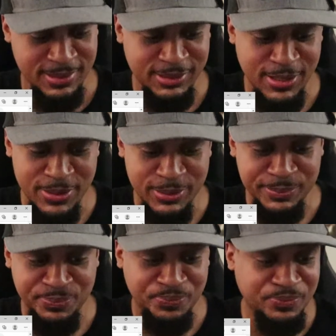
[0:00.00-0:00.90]

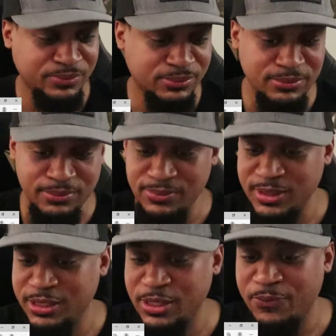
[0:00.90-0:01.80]
So
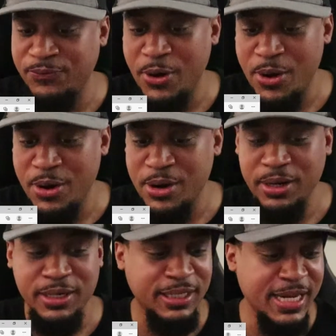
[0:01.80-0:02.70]
the
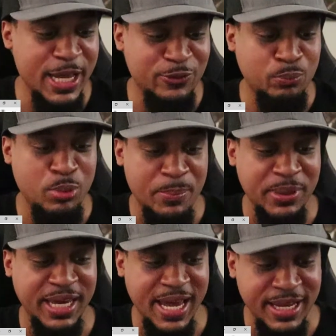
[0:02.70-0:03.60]
far left
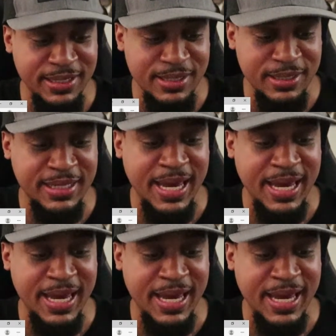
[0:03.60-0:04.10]
propaganda